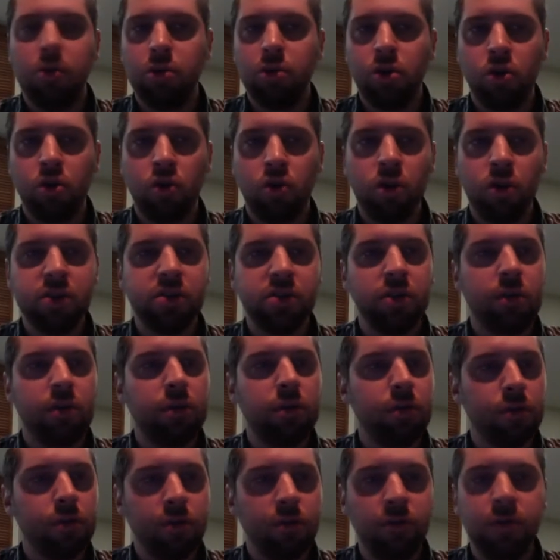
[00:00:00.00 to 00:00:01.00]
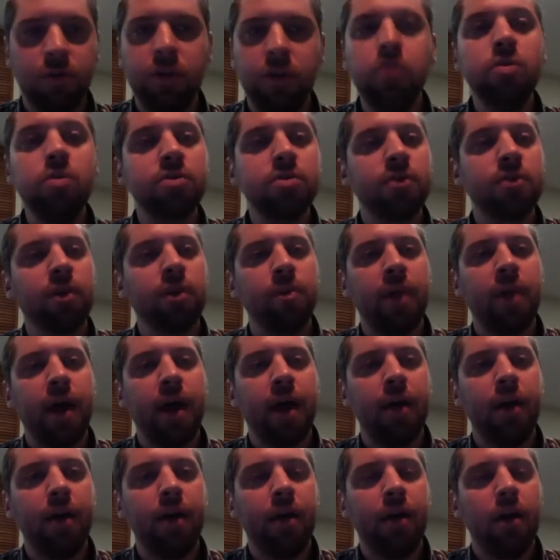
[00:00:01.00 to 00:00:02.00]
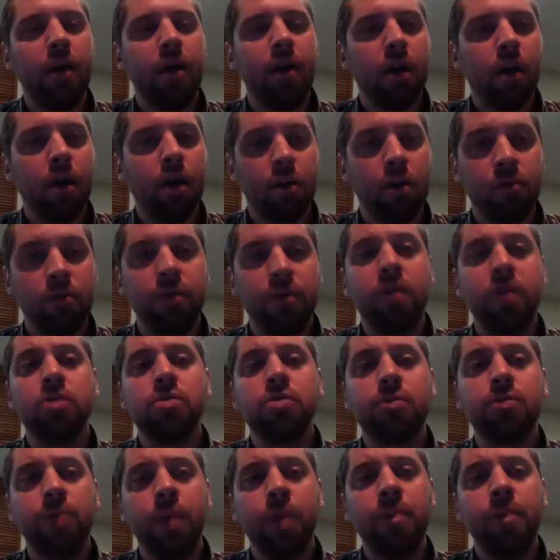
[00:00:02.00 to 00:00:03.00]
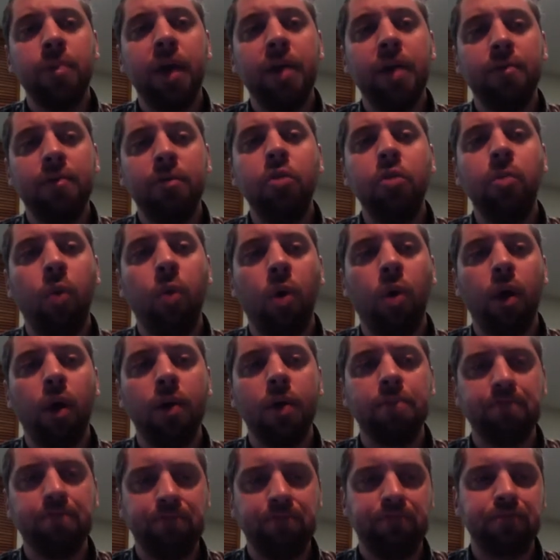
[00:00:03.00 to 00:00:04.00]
Crystal views from that, or veers from that viewpoint,